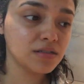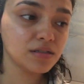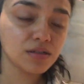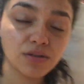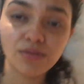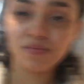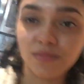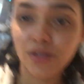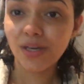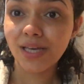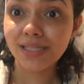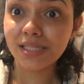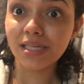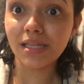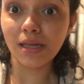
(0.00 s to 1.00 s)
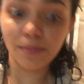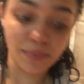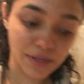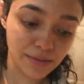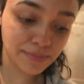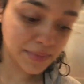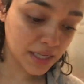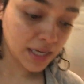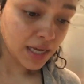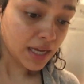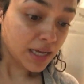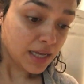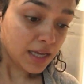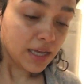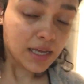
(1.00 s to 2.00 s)
So you can't see that, but
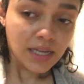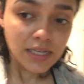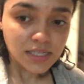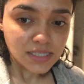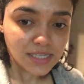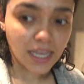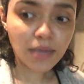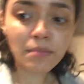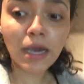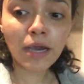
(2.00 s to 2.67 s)
take